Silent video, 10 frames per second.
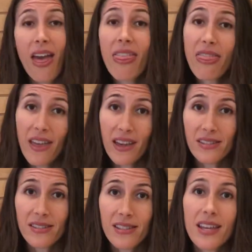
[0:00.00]

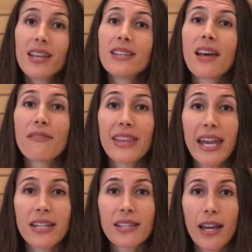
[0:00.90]
This is of the
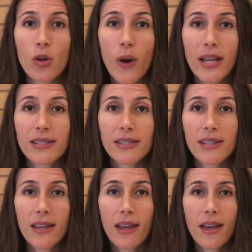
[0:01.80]
Antichrist.
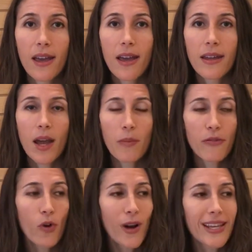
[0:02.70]
Now,
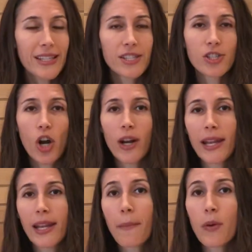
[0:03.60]
before I get
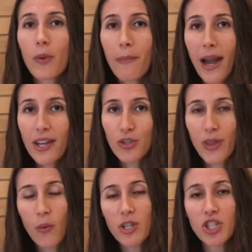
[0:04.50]
started, let me remind you
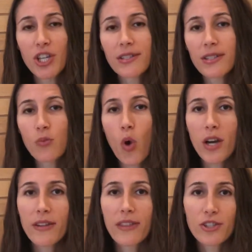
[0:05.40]
that when Jesus
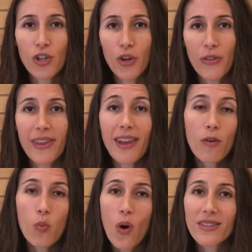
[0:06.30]
walked this earth,
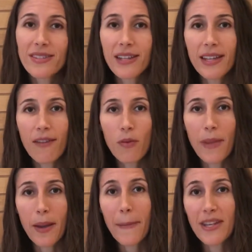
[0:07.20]
never once did he ever
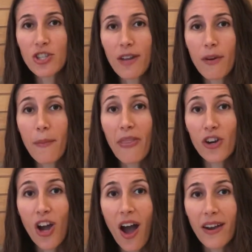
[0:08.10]
make mention of a mother
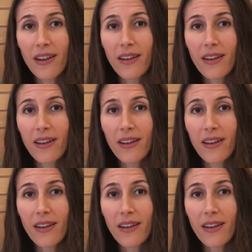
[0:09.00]
God.